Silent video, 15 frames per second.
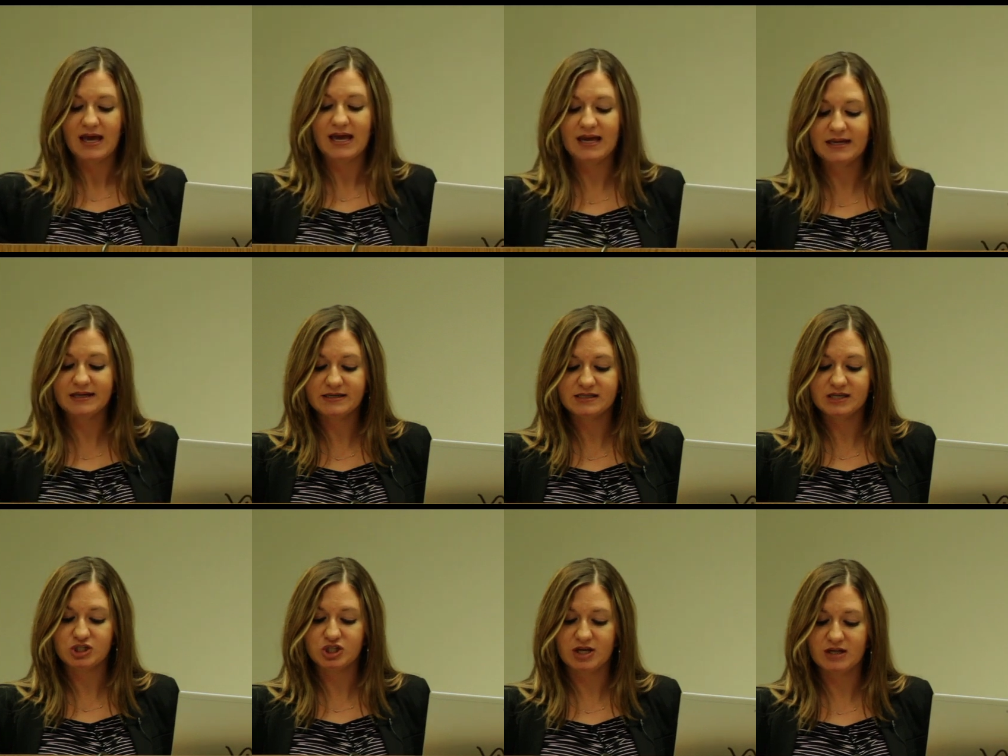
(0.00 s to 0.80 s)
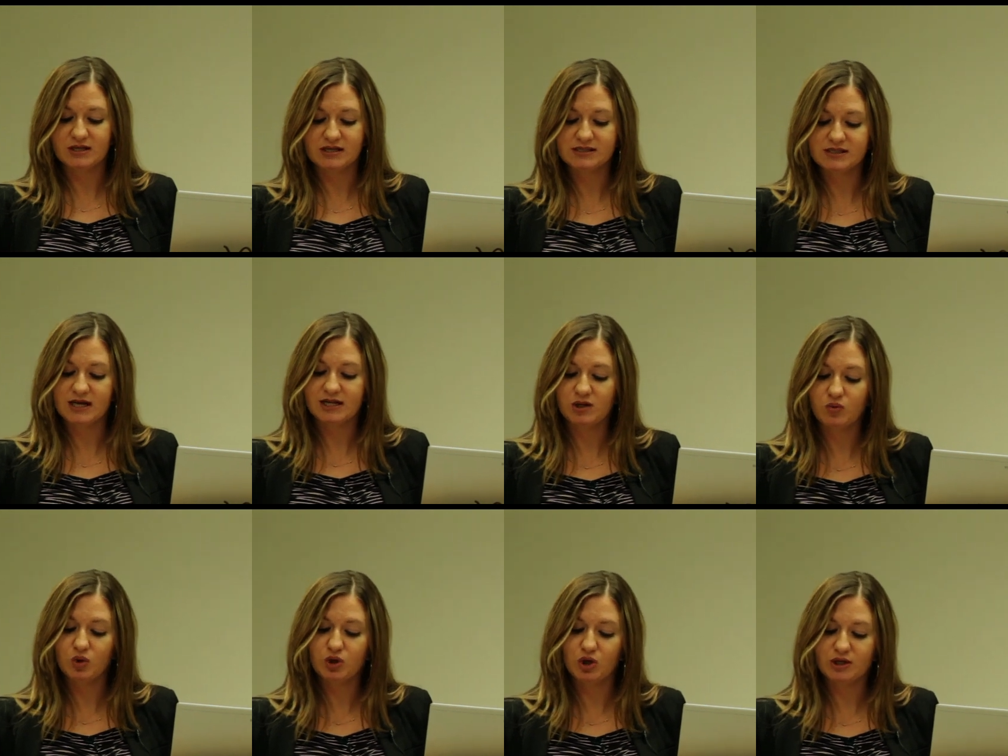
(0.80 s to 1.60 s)
In addition, the study
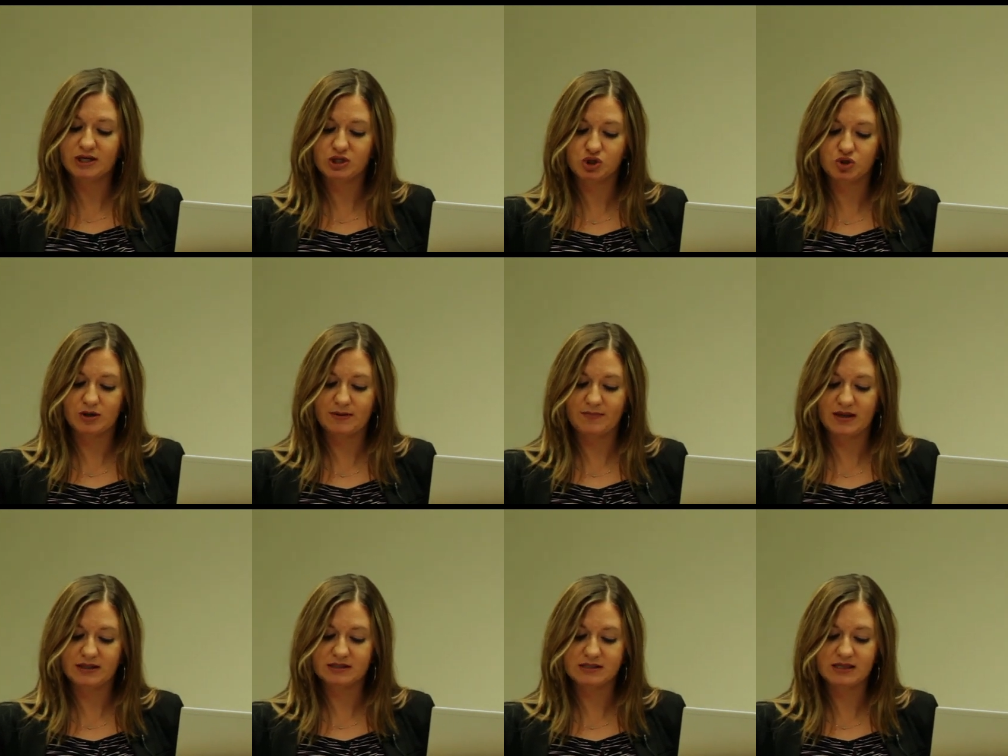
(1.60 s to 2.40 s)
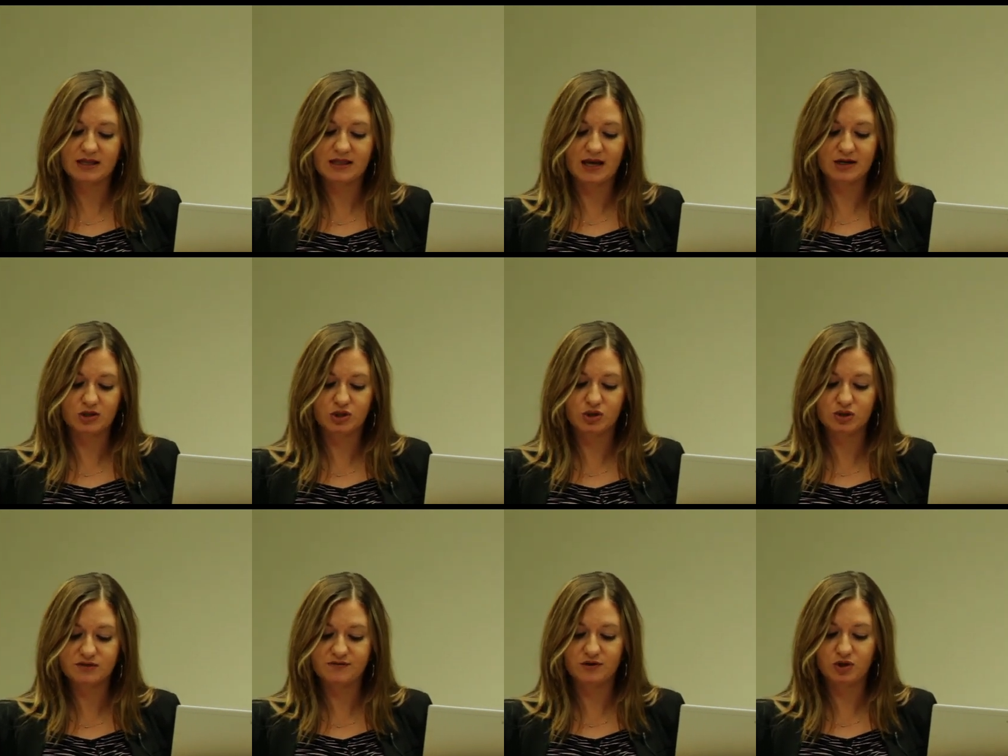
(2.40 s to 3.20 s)
will look at treatments that are
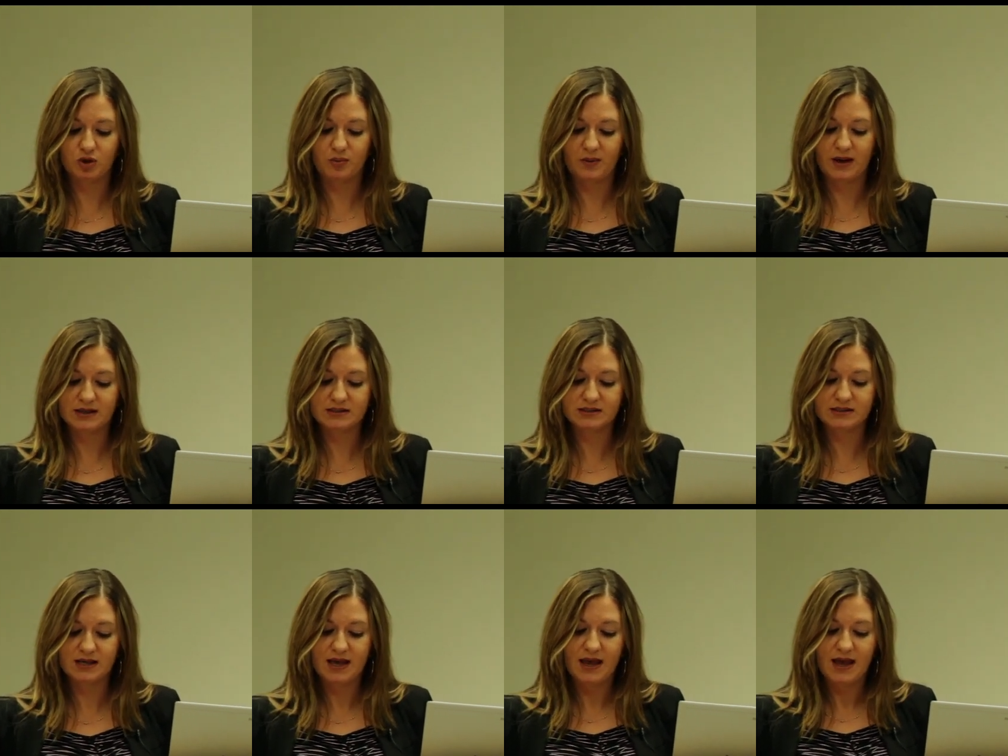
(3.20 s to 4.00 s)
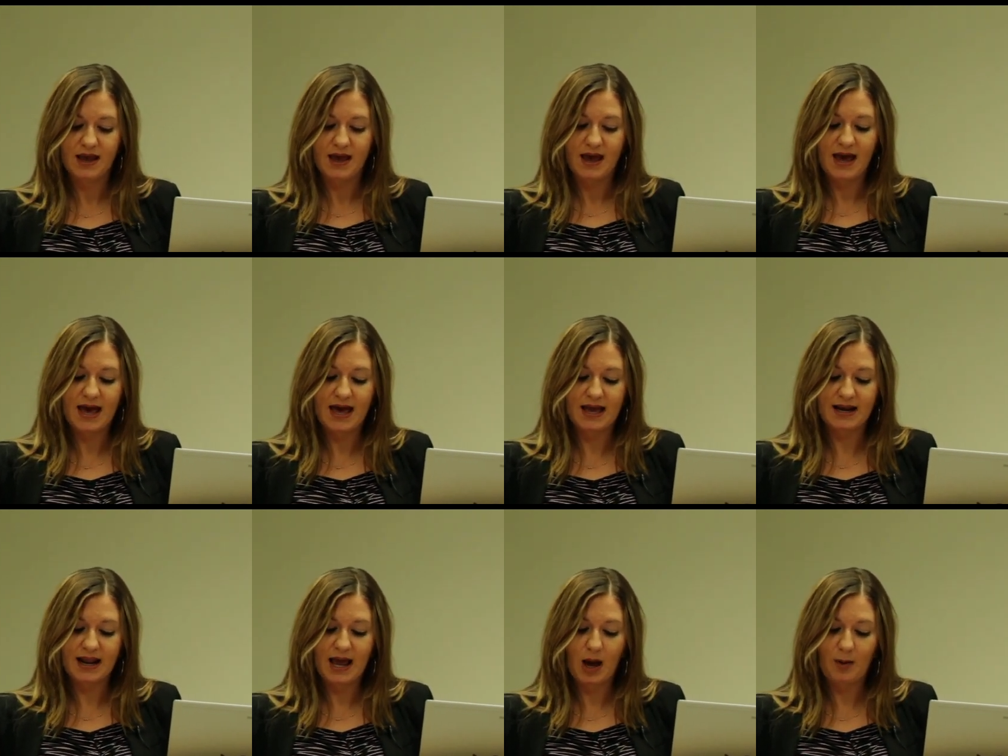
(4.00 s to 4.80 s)
used for lupus
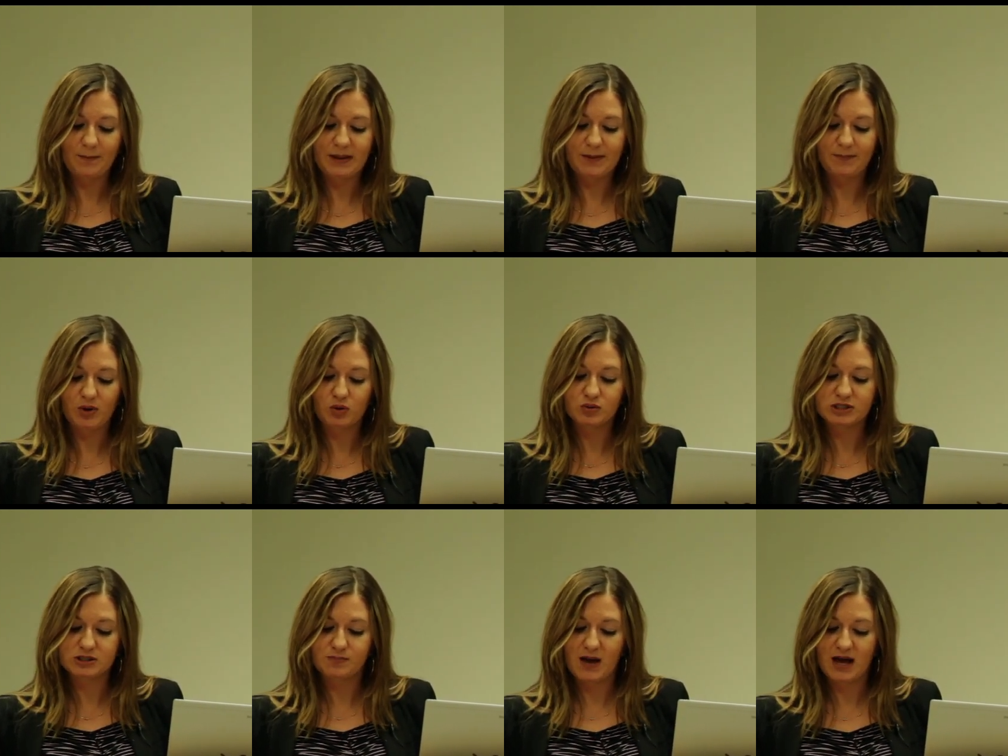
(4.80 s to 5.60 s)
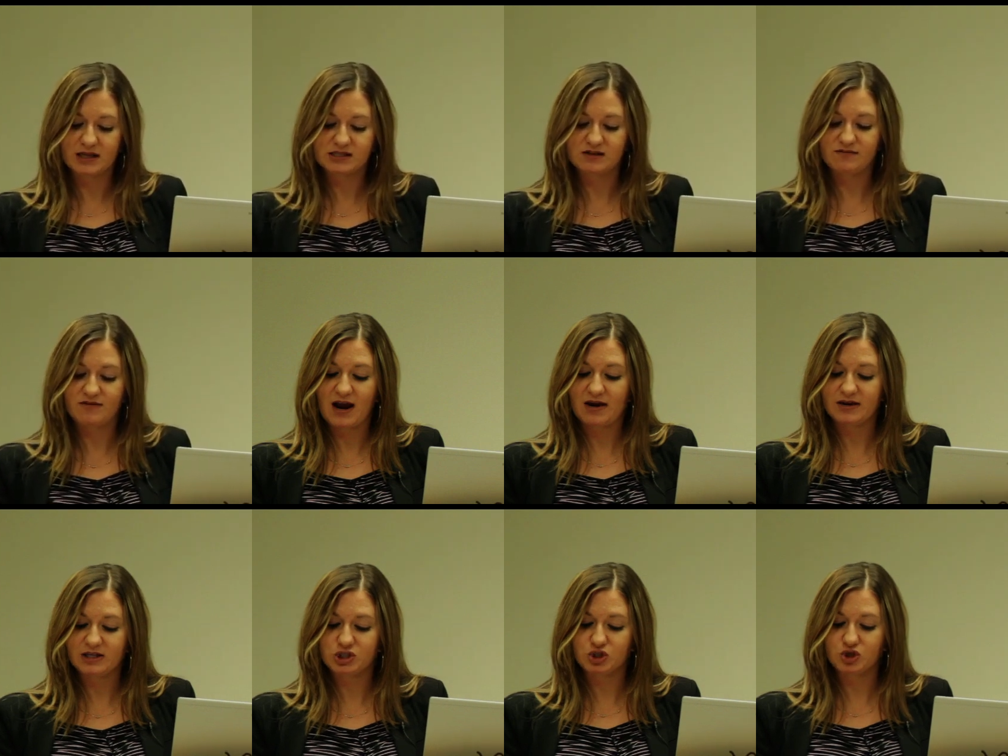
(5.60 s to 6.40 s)
and how people respond to
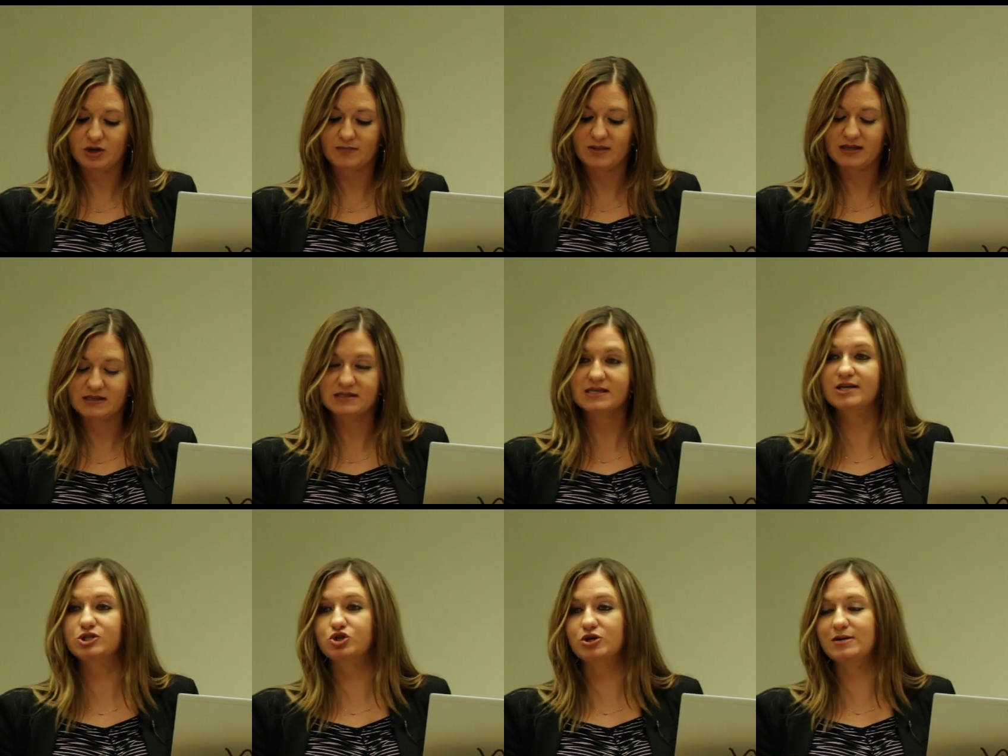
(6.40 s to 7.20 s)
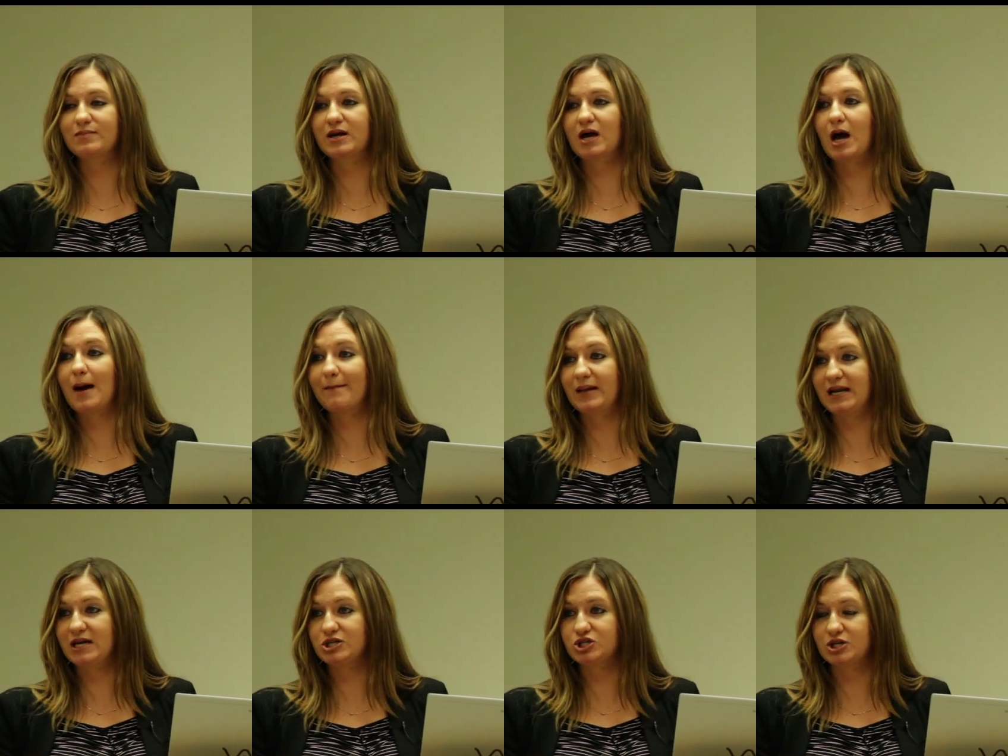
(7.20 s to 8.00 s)
various treatments and treatment
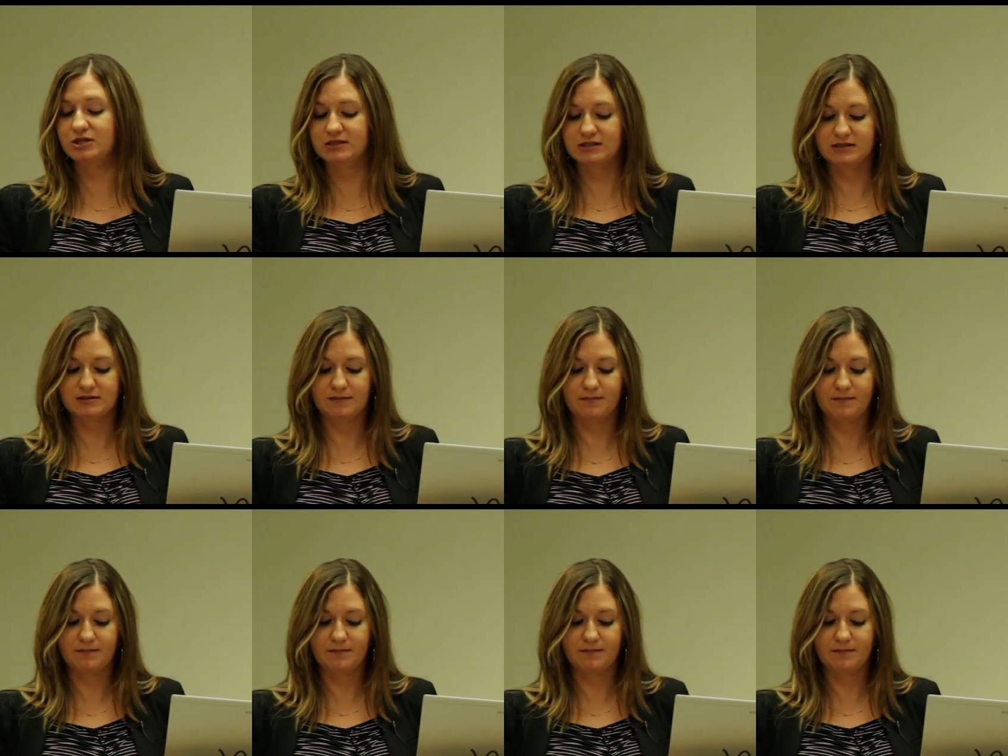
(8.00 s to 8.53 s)
combinations.